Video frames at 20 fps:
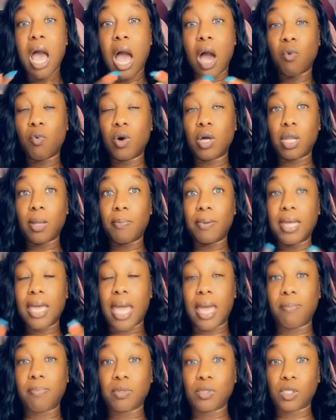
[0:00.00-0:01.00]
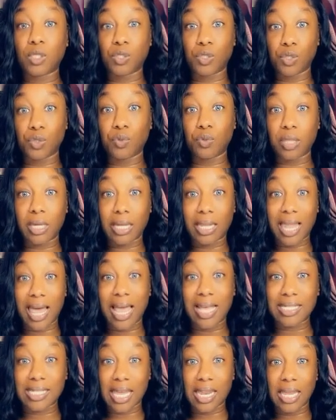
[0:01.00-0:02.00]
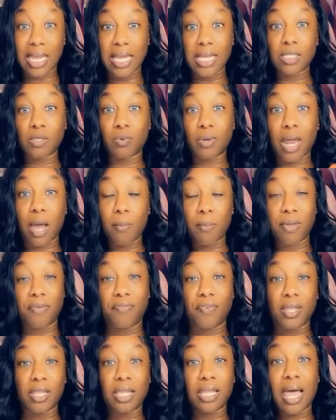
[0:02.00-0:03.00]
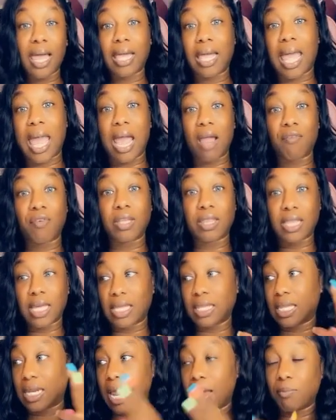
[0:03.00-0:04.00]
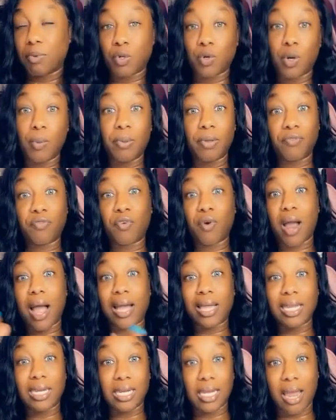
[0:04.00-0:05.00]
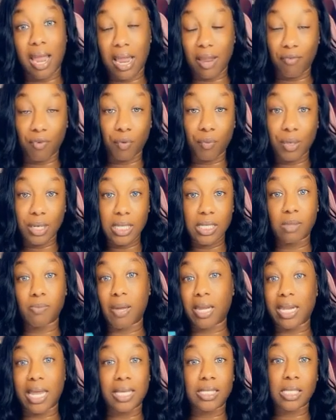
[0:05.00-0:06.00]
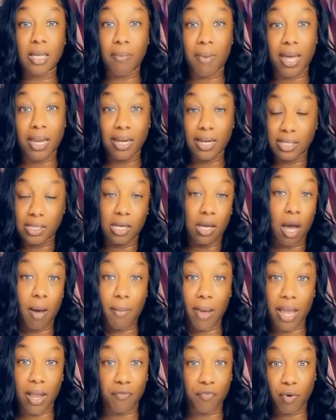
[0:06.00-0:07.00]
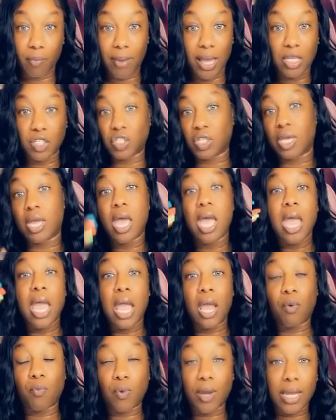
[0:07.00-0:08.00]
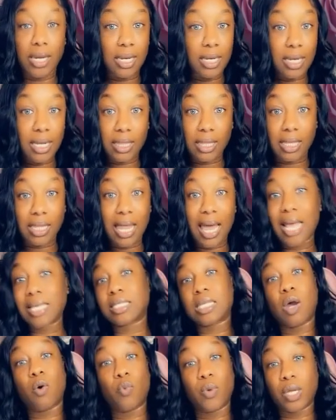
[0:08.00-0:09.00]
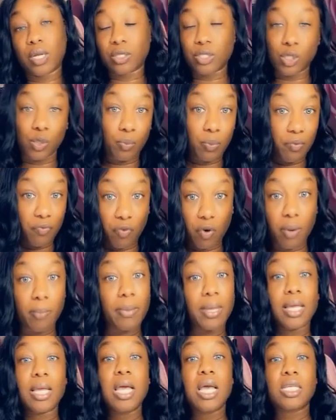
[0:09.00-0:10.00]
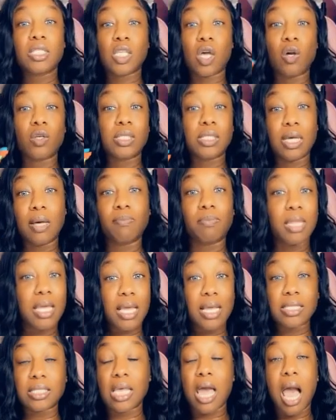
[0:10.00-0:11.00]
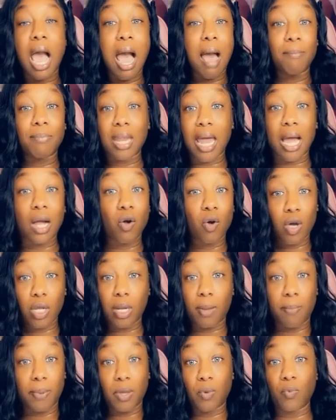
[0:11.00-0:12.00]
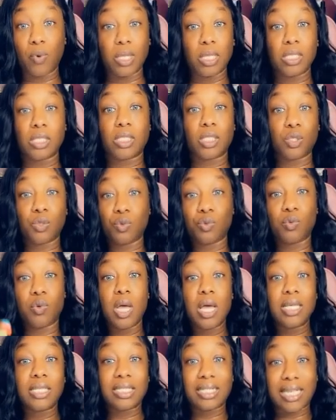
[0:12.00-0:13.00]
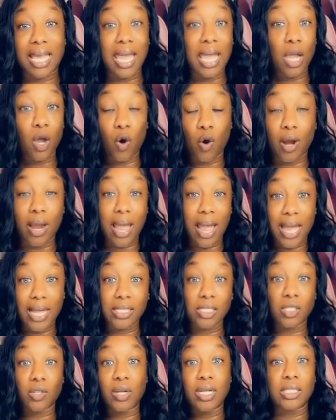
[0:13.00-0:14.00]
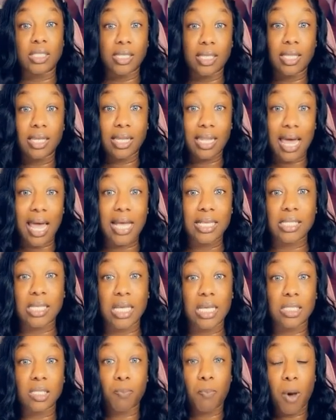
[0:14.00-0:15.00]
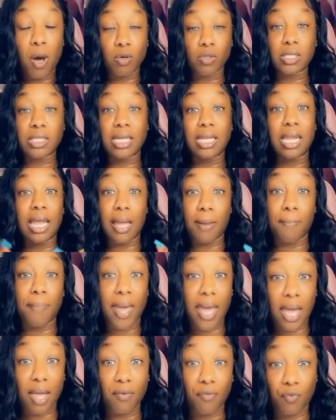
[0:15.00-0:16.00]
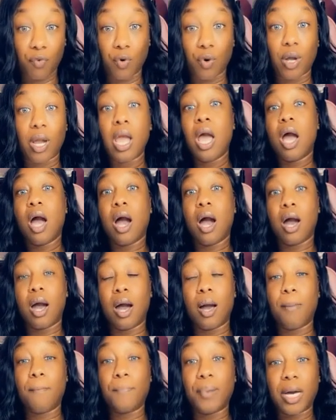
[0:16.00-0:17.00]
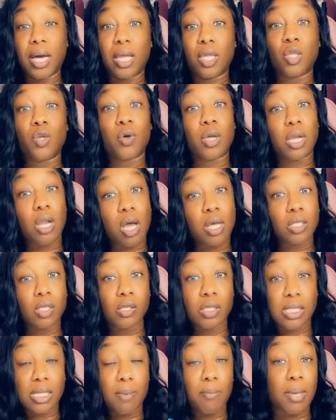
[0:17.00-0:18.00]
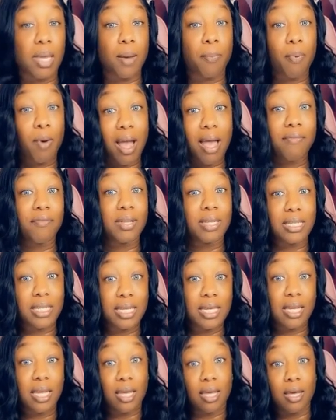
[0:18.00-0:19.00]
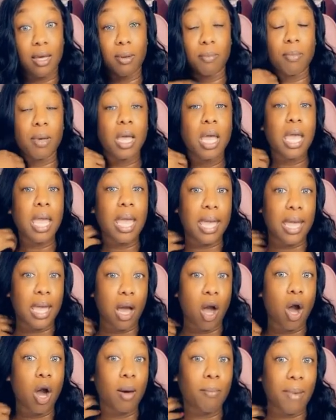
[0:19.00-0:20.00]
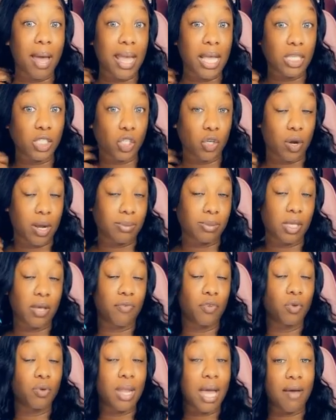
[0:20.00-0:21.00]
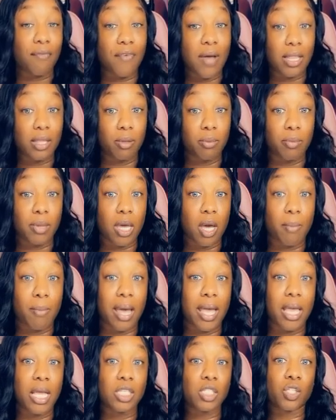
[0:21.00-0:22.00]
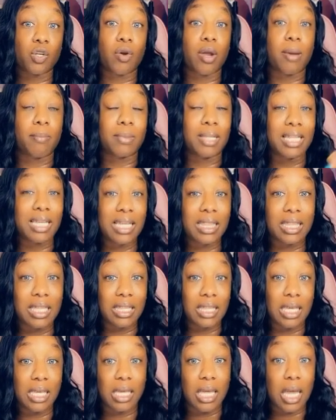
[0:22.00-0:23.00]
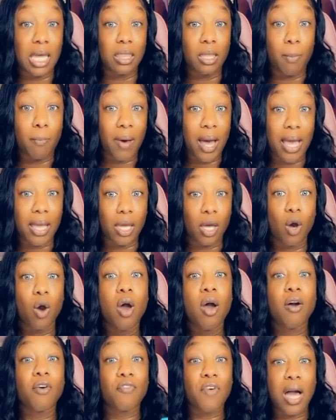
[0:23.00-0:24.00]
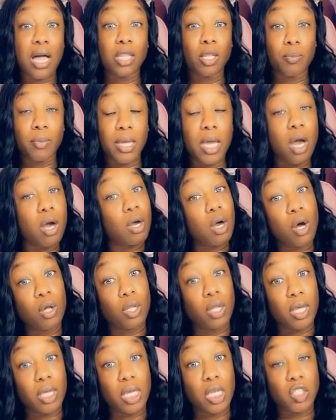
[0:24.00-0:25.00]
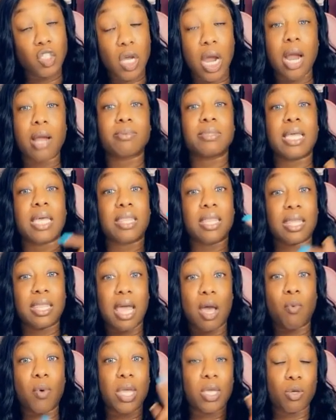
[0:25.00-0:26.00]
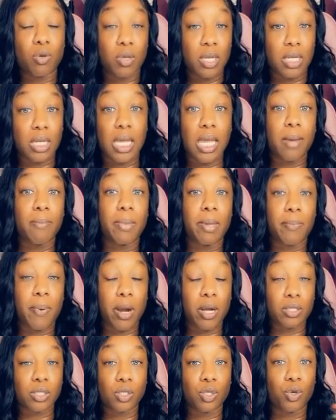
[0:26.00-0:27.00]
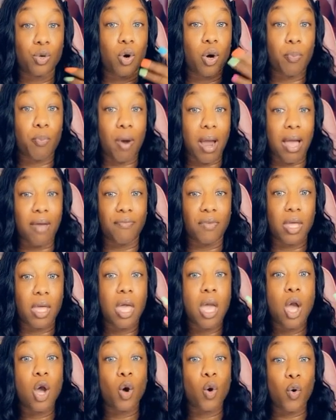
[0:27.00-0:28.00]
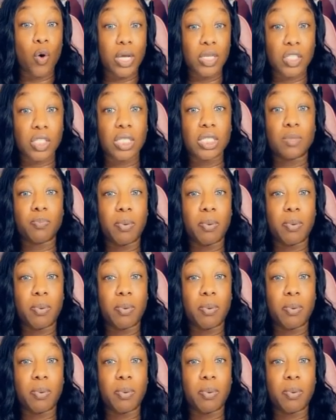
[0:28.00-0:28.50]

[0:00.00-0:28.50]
I want to be able to do the class at ease without me feeling like everything that I'm doing before I can even release my date, somebody done took all my information and ran and did the class a week or two before me. So some things I'm not going to be willing to say or answer until the class is posted and paid for. But you can also send me a private DM on my Instagram. So if you're not following me on my Instagram, click the link in the bio, follow me on Goluckycharmz, and then that way you can DM me personal or private questions.